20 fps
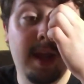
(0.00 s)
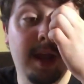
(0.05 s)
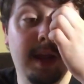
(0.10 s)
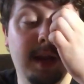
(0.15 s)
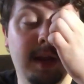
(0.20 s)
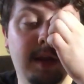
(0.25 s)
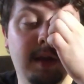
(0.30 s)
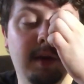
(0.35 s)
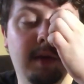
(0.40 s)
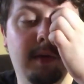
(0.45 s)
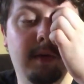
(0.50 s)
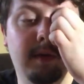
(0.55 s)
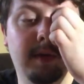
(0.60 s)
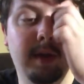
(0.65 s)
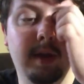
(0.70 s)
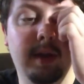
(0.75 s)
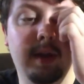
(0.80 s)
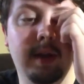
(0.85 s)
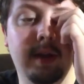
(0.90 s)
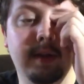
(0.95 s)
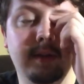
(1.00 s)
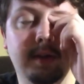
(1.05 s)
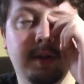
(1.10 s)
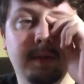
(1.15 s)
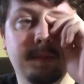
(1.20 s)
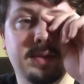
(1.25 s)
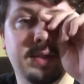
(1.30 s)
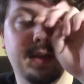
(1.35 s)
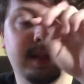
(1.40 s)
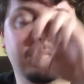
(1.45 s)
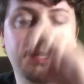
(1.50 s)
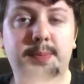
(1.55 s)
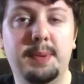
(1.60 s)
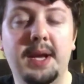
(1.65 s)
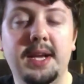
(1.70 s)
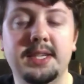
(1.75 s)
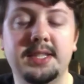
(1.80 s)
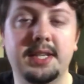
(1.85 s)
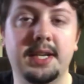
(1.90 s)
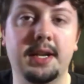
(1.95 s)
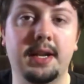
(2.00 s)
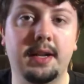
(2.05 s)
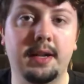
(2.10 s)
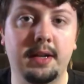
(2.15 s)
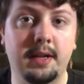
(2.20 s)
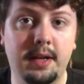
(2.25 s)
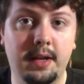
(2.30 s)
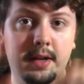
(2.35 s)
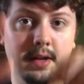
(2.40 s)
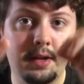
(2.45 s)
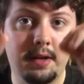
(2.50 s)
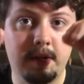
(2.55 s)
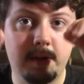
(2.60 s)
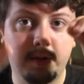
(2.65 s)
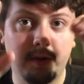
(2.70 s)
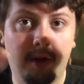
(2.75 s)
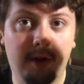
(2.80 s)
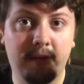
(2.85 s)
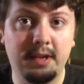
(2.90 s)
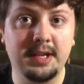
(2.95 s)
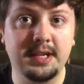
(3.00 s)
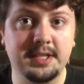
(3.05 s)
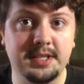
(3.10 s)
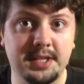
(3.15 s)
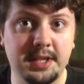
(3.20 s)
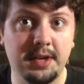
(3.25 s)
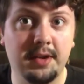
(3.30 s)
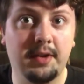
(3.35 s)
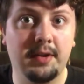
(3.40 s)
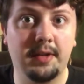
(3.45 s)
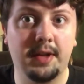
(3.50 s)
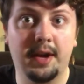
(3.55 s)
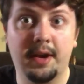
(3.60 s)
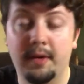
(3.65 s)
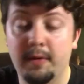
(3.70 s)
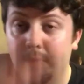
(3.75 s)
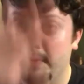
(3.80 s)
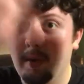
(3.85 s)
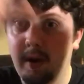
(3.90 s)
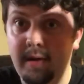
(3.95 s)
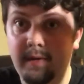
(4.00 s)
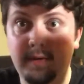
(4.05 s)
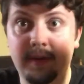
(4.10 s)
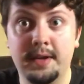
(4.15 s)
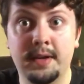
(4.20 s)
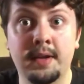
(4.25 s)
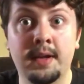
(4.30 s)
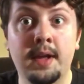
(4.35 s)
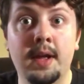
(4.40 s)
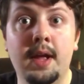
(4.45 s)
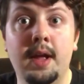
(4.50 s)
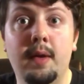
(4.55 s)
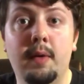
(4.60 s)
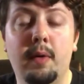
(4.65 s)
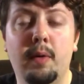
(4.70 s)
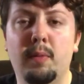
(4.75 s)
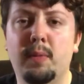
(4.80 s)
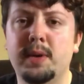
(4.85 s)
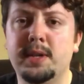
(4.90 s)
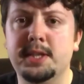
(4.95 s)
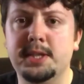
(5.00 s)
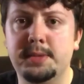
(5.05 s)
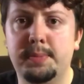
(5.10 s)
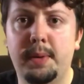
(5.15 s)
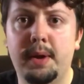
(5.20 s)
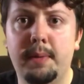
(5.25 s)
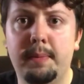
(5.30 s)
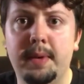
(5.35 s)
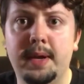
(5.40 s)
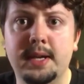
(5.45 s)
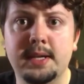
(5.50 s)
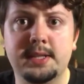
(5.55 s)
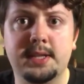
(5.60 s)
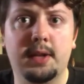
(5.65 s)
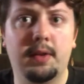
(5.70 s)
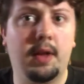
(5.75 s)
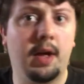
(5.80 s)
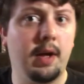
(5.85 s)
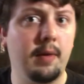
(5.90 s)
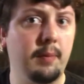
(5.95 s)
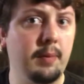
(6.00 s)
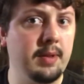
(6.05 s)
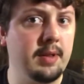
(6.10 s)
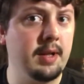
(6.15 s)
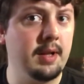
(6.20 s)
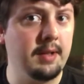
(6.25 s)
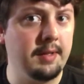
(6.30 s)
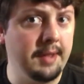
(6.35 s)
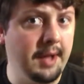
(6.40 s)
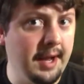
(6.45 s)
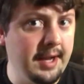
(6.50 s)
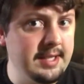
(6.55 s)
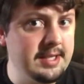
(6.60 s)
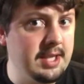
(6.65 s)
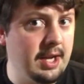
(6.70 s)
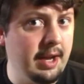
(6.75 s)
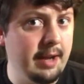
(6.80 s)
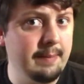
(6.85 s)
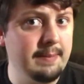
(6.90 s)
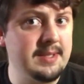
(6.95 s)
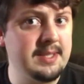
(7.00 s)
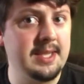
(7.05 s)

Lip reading: you know, in terms of the space and the darkness and all that around it. Which is weird because a lot with the nighttime